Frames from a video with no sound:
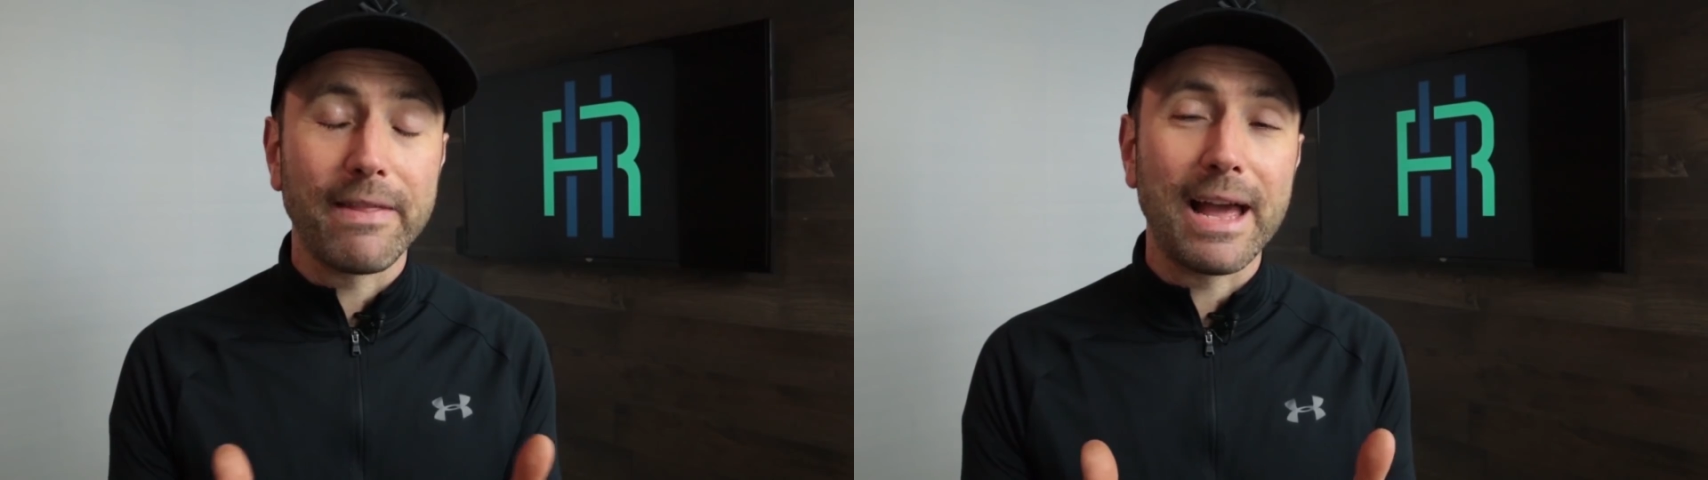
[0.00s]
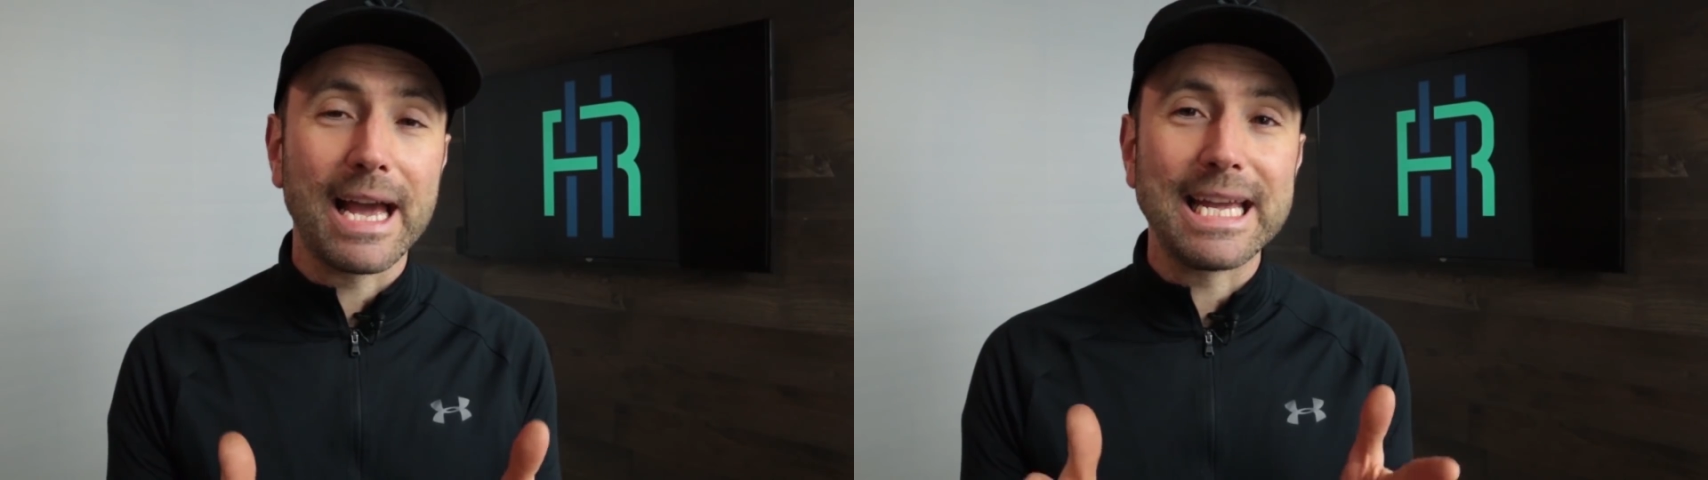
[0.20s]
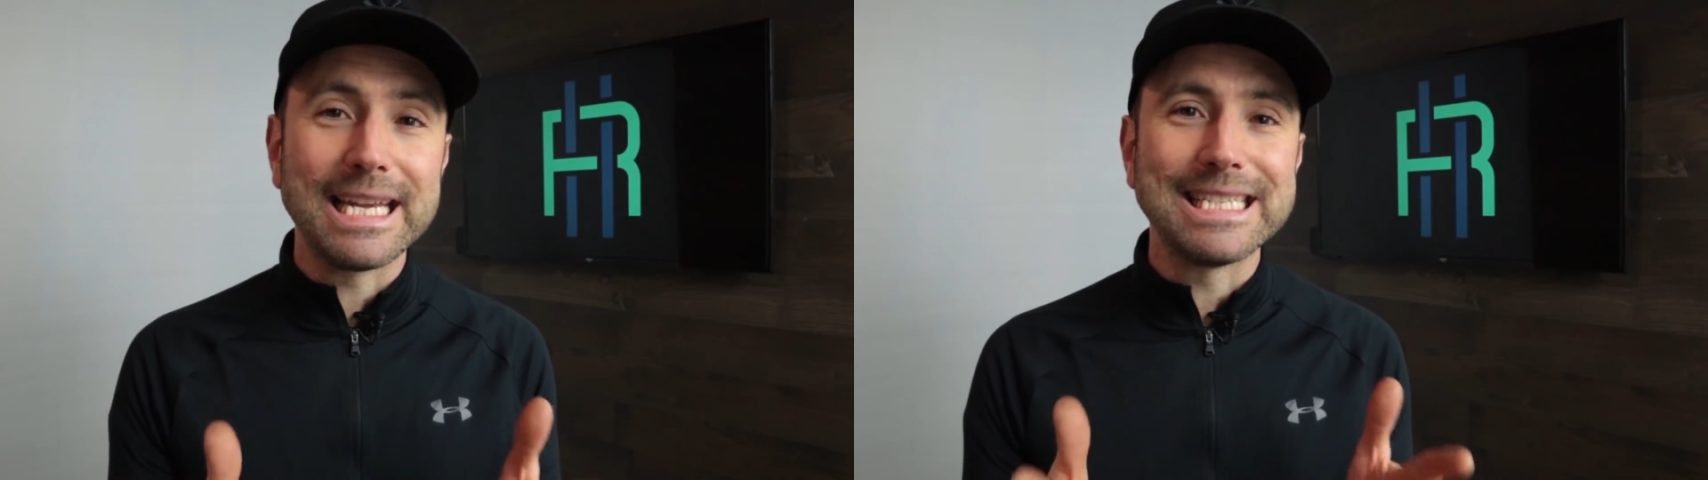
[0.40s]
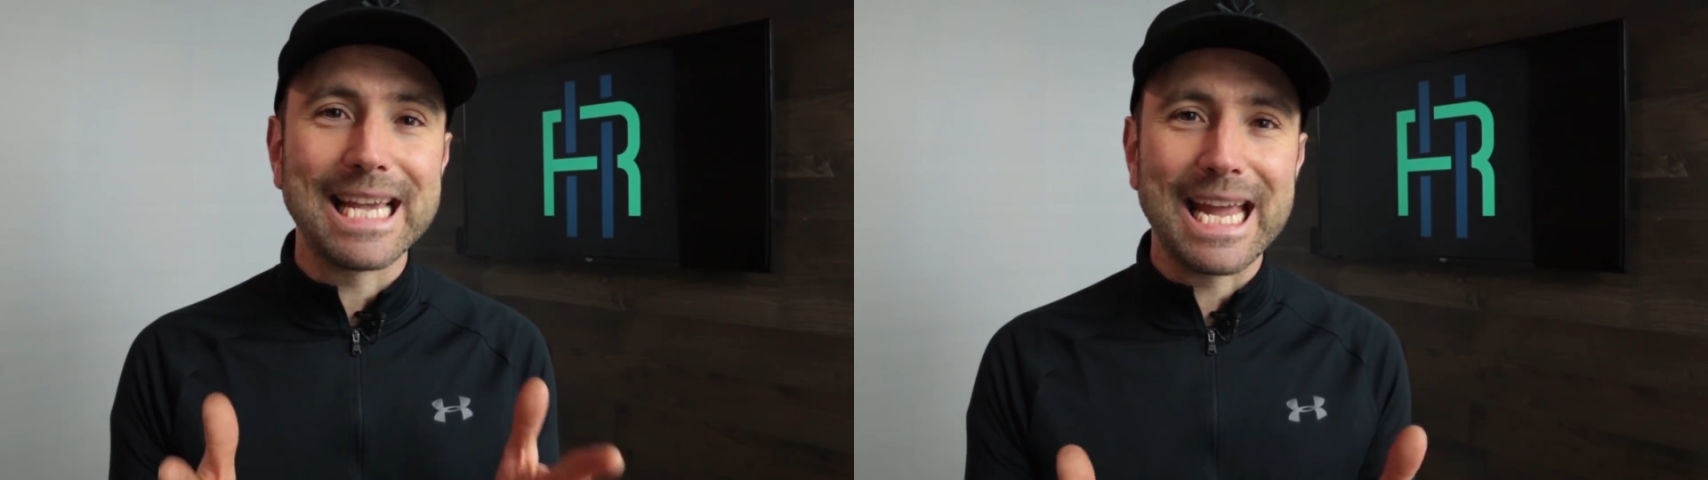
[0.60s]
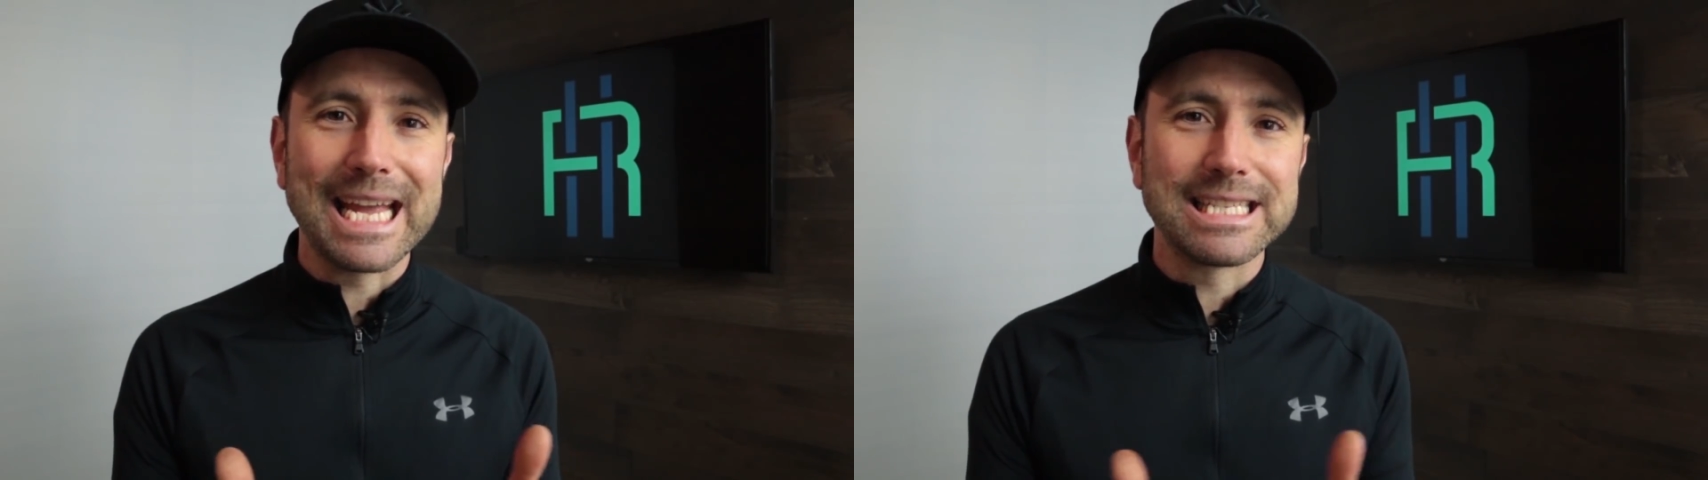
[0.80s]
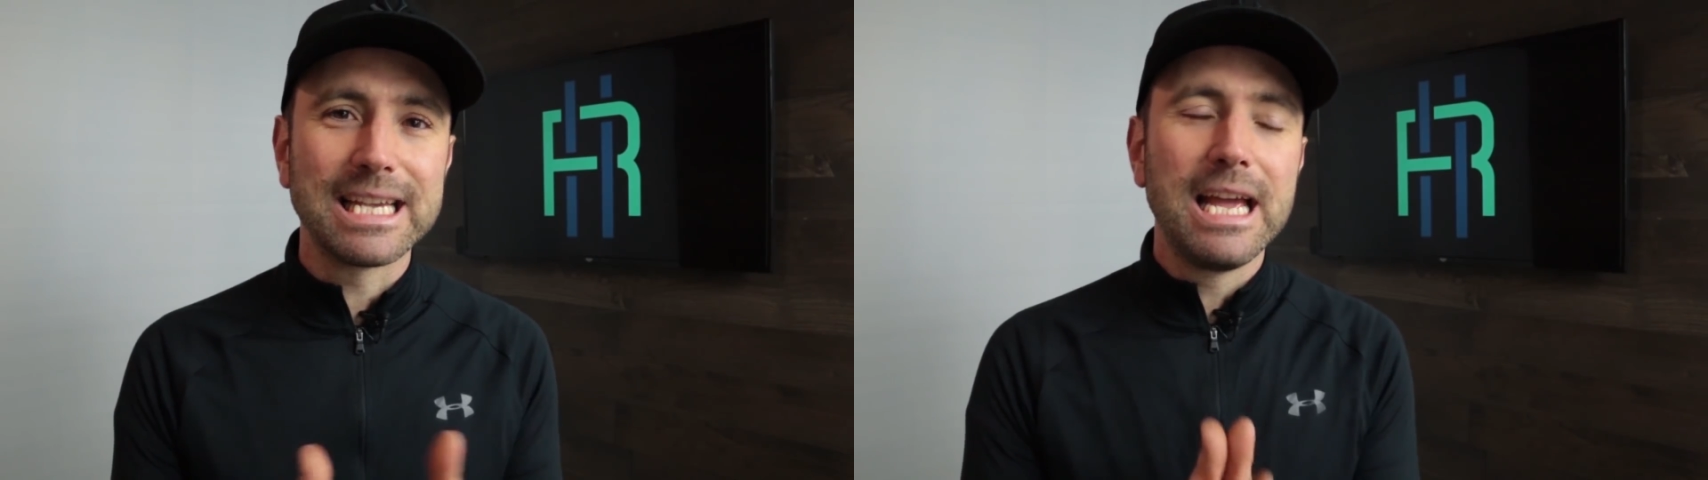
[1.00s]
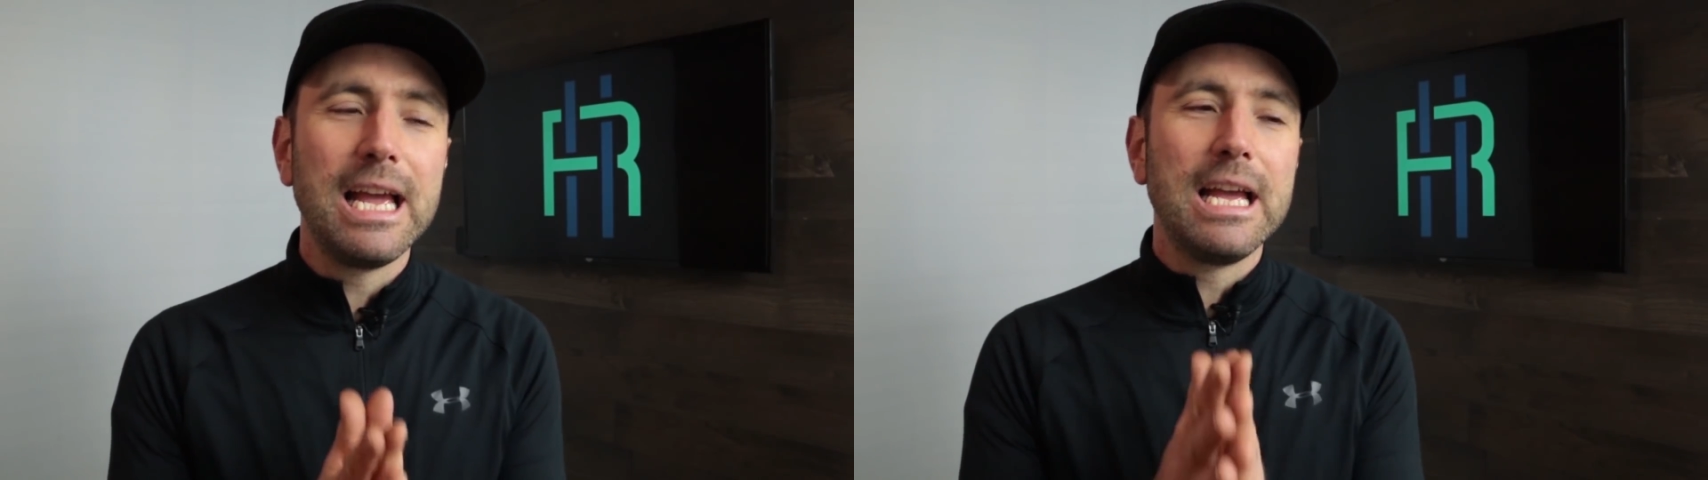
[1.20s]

And that is it.